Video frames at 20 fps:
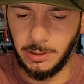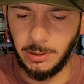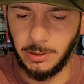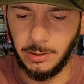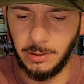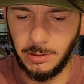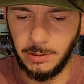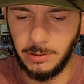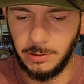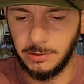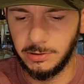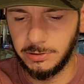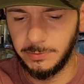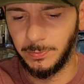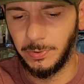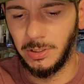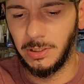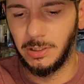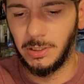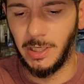is
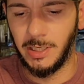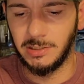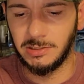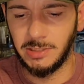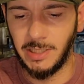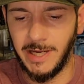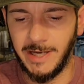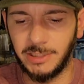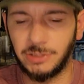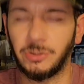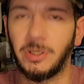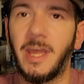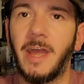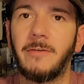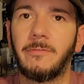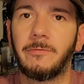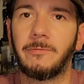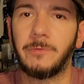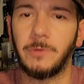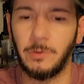pretty nice. I actually
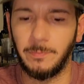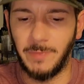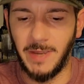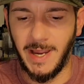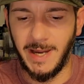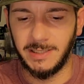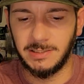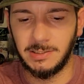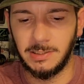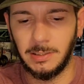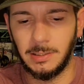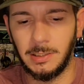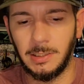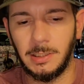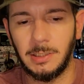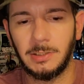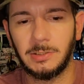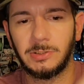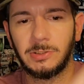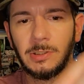have a few packs of
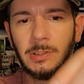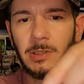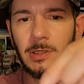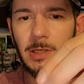these.